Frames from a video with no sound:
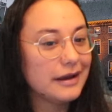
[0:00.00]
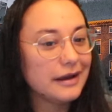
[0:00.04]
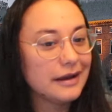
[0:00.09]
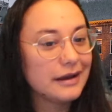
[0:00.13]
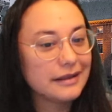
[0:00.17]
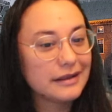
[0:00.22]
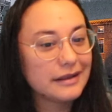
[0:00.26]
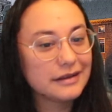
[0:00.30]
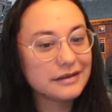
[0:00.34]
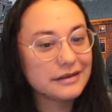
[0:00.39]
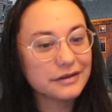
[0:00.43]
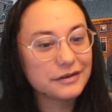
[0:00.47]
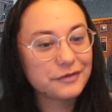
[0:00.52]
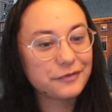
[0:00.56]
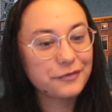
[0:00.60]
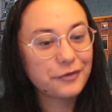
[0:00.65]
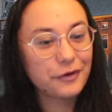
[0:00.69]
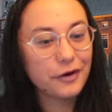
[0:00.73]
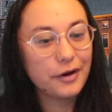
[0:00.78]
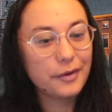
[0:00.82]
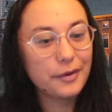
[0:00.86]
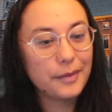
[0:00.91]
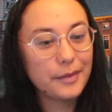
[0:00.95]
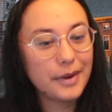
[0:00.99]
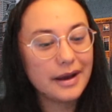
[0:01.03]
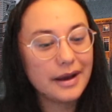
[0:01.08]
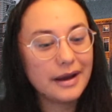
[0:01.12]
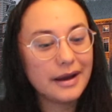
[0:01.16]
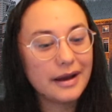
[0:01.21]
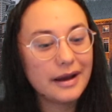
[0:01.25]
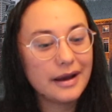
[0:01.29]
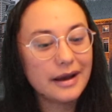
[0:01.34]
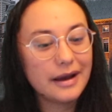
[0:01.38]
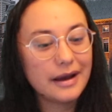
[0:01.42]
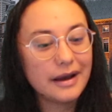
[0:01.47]
This is from
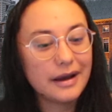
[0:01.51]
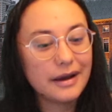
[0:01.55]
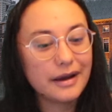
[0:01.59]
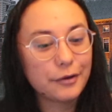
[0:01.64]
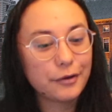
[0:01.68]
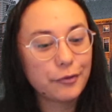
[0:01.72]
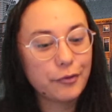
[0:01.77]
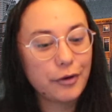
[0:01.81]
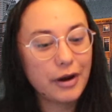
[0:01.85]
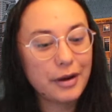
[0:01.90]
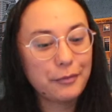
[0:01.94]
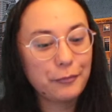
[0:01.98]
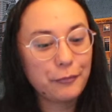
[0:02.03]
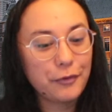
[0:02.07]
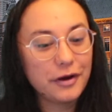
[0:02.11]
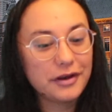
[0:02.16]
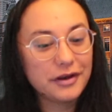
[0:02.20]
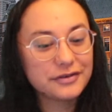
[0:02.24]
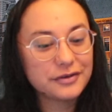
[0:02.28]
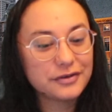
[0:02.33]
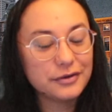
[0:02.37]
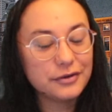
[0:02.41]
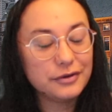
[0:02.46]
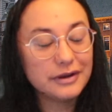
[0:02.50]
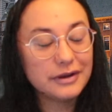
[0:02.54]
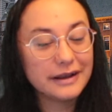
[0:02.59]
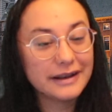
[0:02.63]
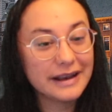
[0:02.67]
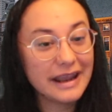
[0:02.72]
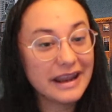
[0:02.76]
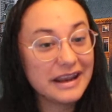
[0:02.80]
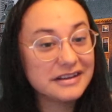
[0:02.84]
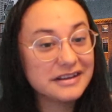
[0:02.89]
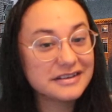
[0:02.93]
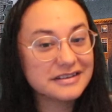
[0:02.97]
Graham Russell and
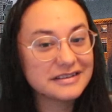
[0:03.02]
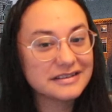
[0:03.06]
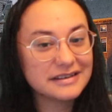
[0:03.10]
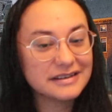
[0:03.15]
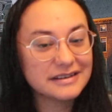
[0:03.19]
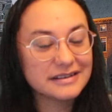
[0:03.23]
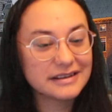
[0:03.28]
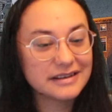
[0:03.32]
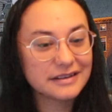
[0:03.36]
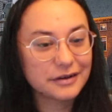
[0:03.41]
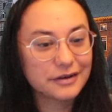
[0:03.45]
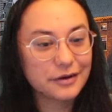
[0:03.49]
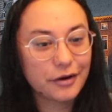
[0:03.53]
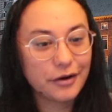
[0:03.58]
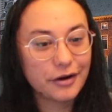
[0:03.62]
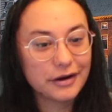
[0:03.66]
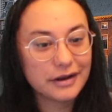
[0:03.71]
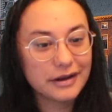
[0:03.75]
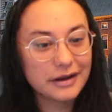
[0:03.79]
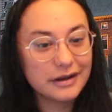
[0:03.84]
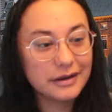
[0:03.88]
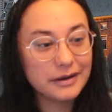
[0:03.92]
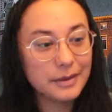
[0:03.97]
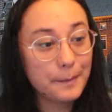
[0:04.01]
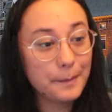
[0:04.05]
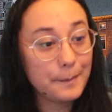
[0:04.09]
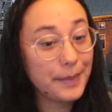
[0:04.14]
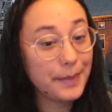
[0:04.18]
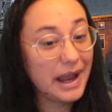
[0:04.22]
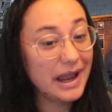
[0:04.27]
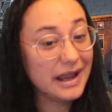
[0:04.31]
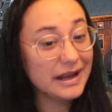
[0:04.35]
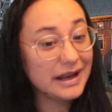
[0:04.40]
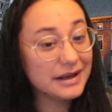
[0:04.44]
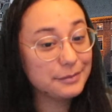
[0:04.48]
agencies at The Guardian.
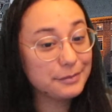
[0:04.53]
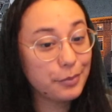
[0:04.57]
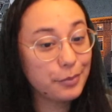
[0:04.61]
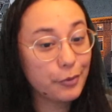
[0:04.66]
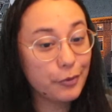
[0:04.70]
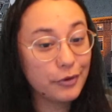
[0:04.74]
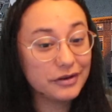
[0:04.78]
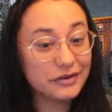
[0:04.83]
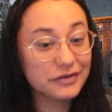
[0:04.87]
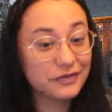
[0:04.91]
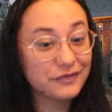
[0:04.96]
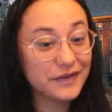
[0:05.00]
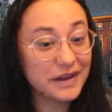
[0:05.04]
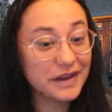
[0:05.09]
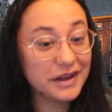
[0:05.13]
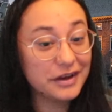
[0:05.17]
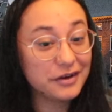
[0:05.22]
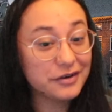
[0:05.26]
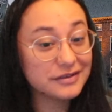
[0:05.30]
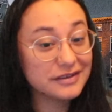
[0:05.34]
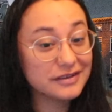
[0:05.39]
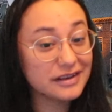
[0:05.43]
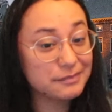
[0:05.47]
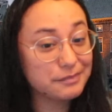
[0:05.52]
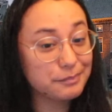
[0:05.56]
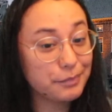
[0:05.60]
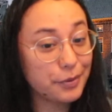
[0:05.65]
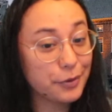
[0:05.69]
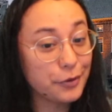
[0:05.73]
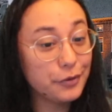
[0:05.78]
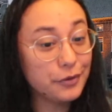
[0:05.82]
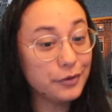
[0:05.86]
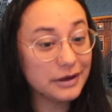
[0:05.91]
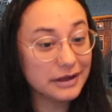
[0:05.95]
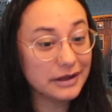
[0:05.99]
Biden points fingers at
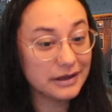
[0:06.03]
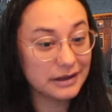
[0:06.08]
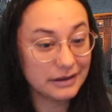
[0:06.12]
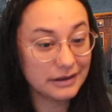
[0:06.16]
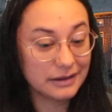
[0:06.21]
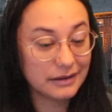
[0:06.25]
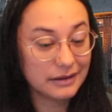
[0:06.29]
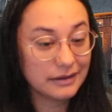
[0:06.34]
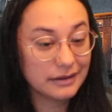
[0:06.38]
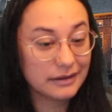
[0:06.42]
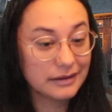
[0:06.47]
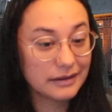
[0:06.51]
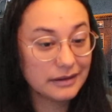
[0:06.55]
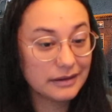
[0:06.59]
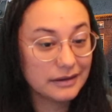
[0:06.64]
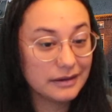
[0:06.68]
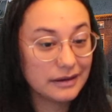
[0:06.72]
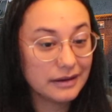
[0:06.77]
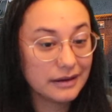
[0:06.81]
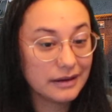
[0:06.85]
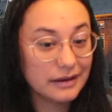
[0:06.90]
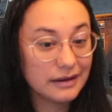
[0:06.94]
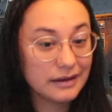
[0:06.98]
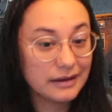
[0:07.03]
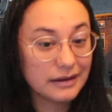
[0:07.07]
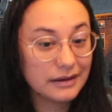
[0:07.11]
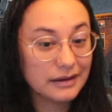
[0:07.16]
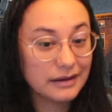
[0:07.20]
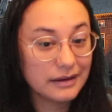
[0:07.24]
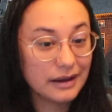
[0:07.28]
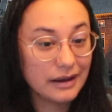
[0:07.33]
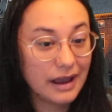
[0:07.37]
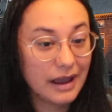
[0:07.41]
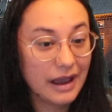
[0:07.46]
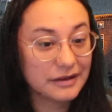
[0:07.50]
Putin
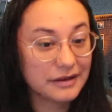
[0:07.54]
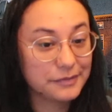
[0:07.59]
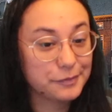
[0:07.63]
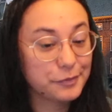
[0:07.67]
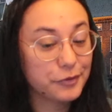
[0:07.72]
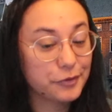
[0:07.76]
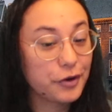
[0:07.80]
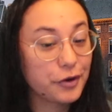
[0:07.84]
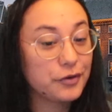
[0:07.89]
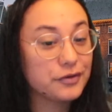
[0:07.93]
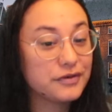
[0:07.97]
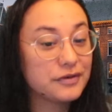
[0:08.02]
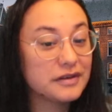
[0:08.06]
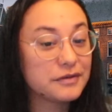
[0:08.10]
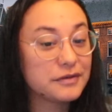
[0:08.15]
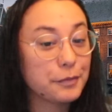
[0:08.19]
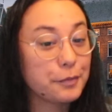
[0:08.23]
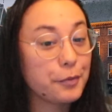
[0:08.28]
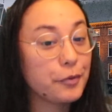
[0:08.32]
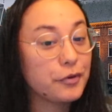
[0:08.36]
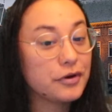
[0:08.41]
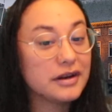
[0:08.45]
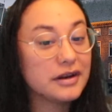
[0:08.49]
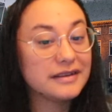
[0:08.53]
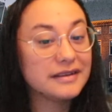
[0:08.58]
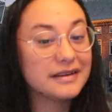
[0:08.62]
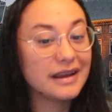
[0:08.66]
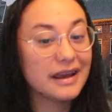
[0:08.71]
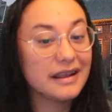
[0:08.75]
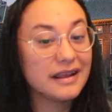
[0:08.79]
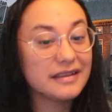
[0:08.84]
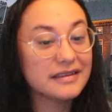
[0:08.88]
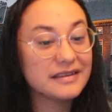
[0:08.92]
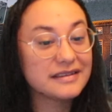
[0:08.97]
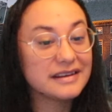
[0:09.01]
as Prigozhin's reported
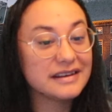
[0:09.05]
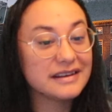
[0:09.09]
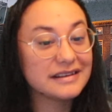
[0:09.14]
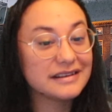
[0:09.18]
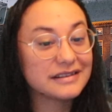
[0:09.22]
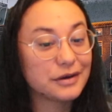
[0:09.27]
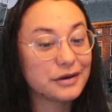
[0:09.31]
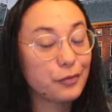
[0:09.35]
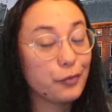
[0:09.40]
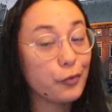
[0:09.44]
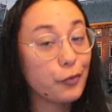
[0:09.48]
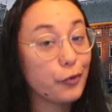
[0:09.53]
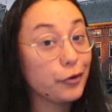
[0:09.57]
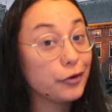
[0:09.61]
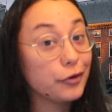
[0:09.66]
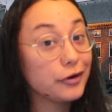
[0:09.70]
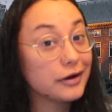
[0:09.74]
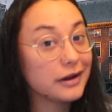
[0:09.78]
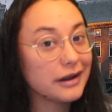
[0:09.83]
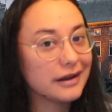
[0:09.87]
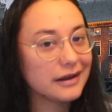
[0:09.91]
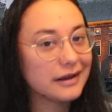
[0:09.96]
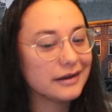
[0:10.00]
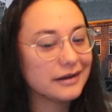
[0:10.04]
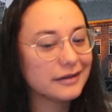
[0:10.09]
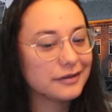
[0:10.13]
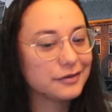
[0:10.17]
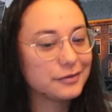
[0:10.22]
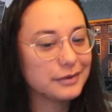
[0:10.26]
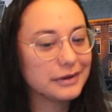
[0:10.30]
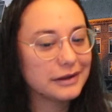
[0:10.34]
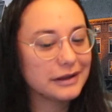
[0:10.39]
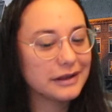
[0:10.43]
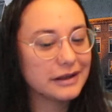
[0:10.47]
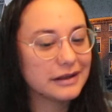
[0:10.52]
death seen as a warning to
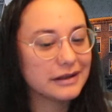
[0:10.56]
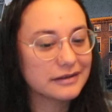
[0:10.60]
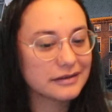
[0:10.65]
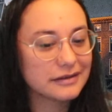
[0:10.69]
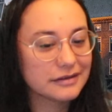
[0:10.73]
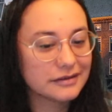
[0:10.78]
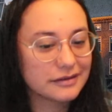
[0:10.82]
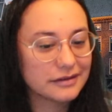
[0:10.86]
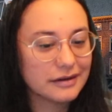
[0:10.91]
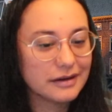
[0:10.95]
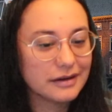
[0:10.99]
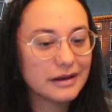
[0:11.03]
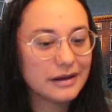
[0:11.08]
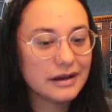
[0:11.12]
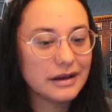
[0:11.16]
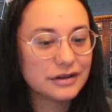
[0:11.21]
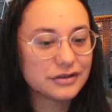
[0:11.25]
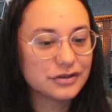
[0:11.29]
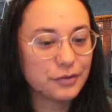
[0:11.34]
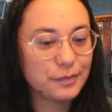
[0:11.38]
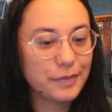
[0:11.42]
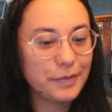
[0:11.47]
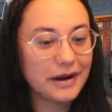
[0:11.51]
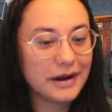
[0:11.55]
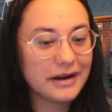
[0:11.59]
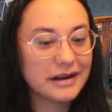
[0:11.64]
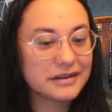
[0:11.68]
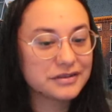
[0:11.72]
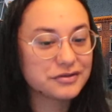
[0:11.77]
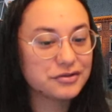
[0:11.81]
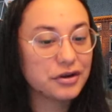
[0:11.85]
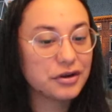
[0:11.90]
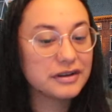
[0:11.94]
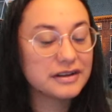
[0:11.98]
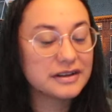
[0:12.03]
elites. Joe Biden has
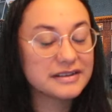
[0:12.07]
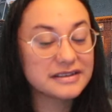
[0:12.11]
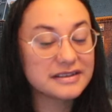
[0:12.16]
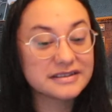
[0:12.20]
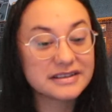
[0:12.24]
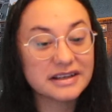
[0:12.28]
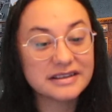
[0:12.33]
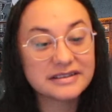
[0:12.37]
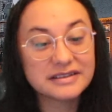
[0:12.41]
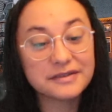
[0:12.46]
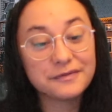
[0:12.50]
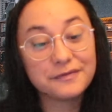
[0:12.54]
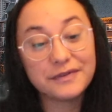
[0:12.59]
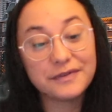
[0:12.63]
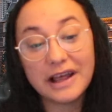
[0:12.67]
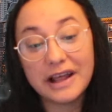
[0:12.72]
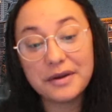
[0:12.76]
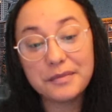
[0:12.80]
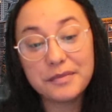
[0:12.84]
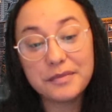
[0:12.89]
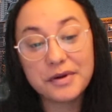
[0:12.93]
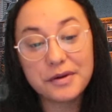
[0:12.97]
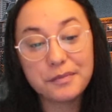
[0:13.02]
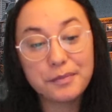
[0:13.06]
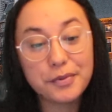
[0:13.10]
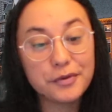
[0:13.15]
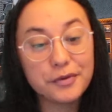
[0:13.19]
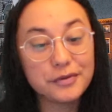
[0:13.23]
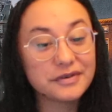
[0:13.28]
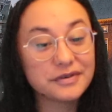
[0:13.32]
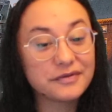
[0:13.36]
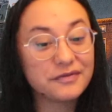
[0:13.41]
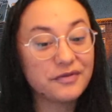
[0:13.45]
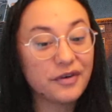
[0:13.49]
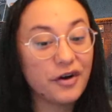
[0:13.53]
strongly suggested Vladimir
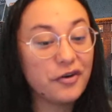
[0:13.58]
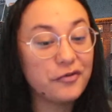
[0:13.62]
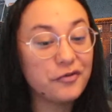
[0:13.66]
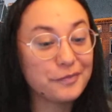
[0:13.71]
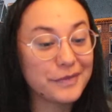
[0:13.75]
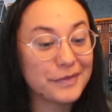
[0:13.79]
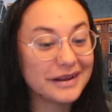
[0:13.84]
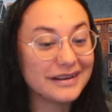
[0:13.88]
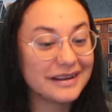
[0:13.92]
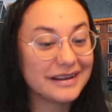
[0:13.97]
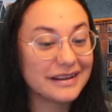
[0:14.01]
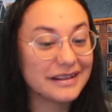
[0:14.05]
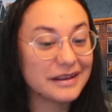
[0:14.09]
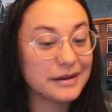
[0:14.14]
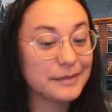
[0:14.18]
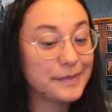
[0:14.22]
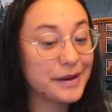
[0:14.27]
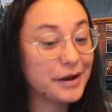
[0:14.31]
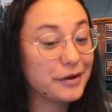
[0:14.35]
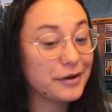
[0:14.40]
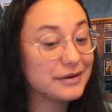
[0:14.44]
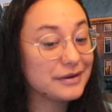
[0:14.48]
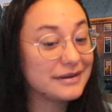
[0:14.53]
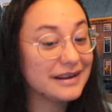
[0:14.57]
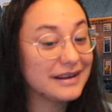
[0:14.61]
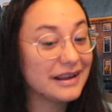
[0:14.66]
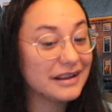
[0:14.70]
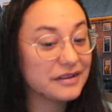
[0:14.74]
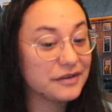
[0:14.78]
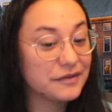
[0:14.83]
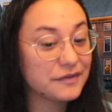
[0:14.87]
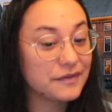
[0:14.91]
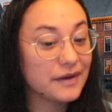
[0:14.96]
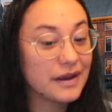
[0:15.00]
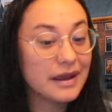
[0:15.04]
Putin's involvement in the apparent death of